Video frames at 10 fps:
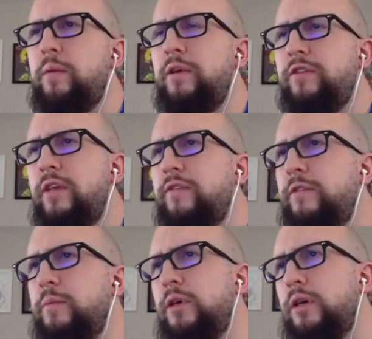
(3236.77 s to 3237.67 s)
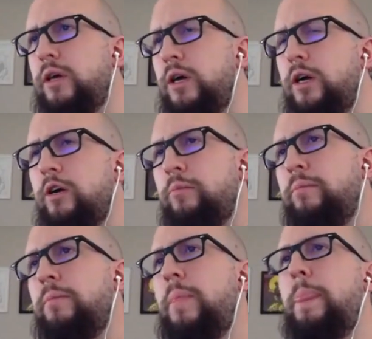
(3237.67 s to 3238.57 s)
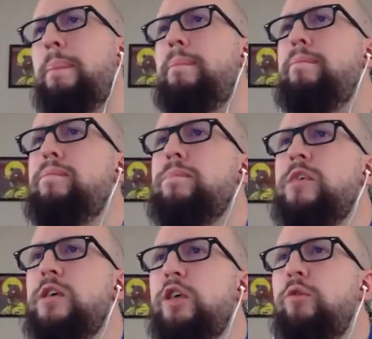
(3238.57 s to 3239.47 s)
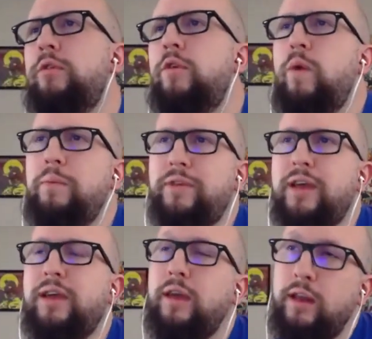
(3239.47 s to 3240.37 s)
makes sense to me. The website can